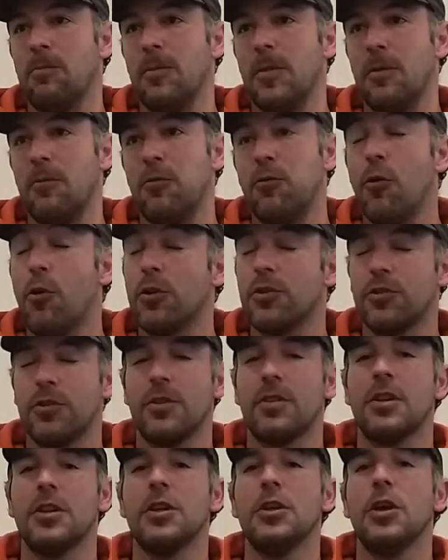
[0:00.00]

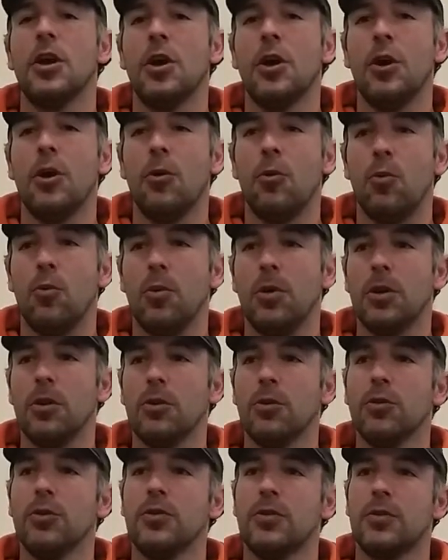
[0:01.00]
unfortunately, we
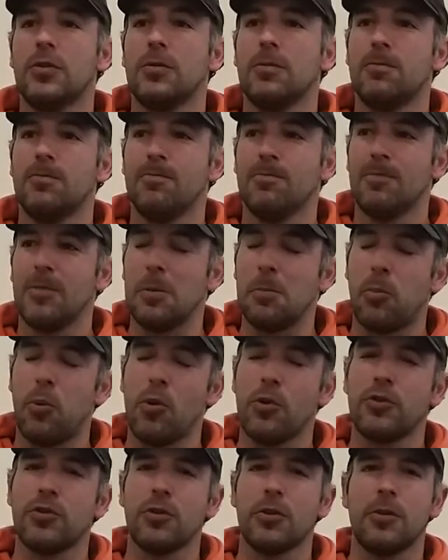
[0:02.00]
lose in
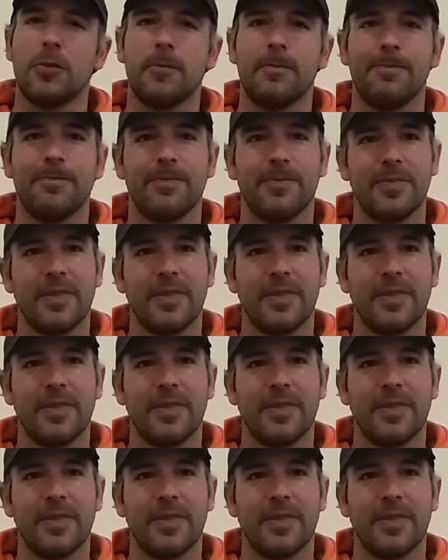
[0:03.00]
Portugal